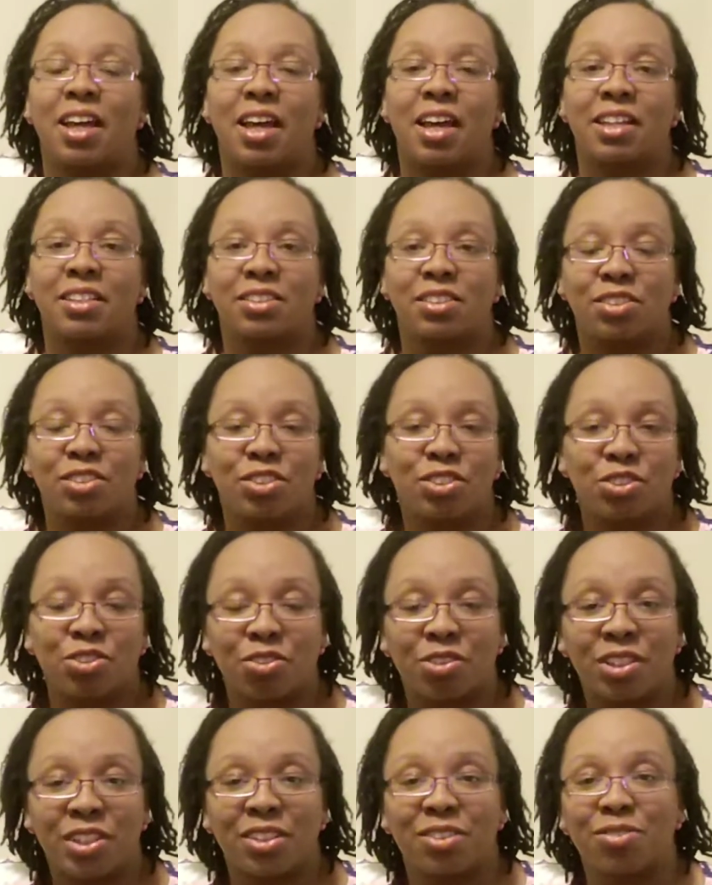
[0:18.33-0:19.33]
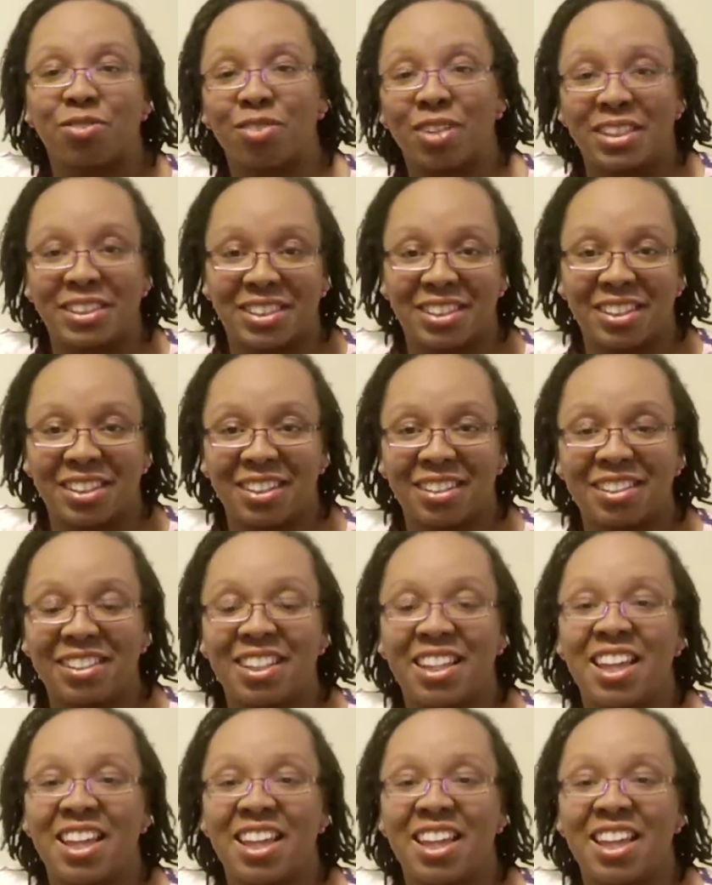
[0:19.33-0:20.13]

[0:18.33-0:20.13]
as a Detroit resident,